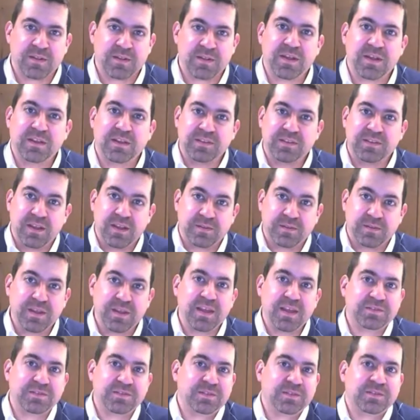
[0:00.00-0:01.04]
they take
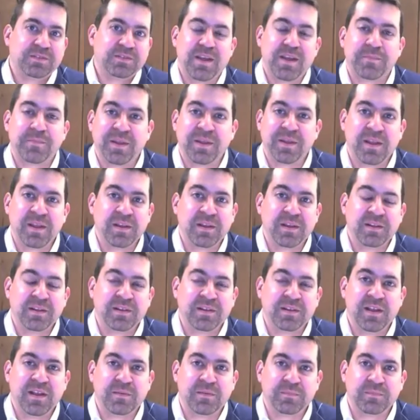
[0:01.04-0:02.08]
leads in stepping in
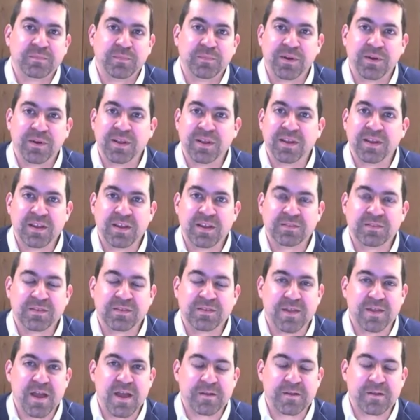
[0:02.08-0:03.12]
and putting an end
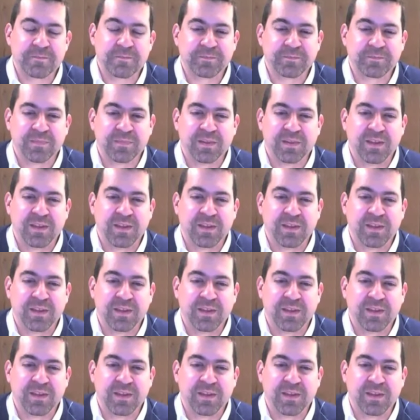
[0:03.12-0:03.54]
to that.